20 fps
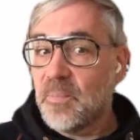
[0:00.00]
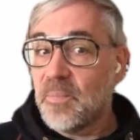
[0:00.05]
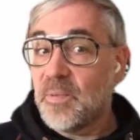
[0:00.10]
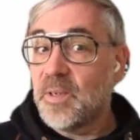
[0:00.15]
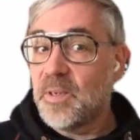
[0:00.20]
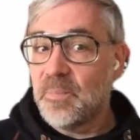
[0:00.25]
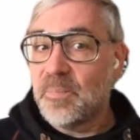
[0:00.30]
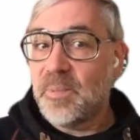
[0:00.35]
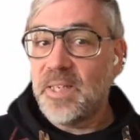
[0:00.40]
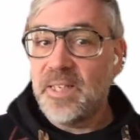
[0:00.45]

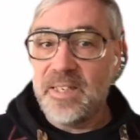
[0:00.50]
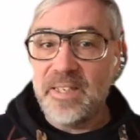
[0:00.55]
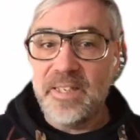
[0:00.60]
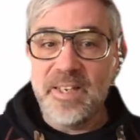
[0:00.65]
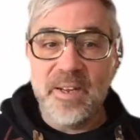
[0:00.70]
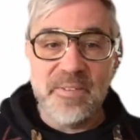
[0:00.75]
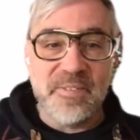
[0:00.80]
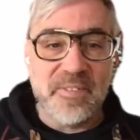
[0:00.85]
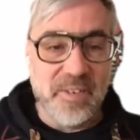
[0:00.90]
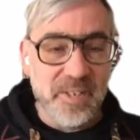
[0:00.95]
And
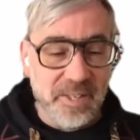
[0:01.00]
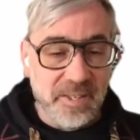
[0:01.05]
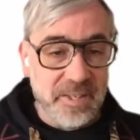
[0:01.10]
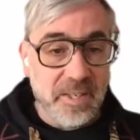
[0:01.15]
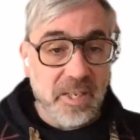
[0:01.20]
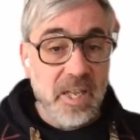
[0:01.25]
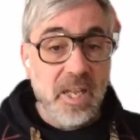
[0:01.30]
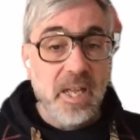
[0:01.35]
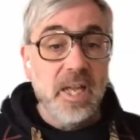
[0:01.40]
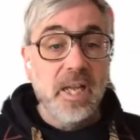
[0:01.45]
also
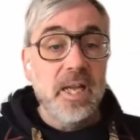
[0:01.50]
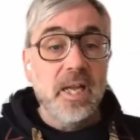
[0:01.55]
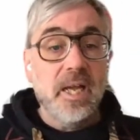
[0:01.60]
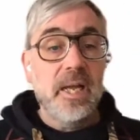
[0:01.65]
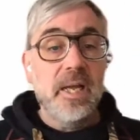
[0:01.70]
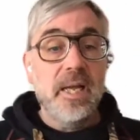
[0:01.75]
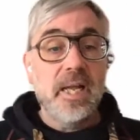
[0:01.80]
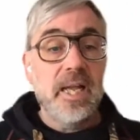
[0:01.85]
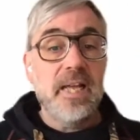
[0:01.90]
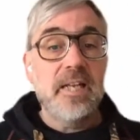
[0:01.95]
psychic
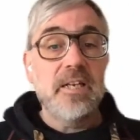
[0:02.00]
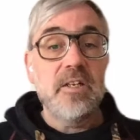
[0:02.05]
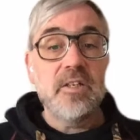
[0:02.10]
problems,